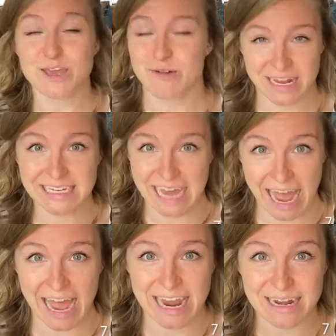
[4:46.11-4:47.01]
you had
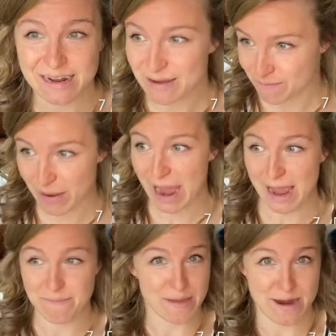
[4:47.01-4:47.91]
died by
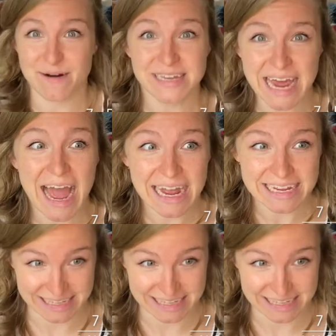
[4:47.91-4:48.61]
a bear attack?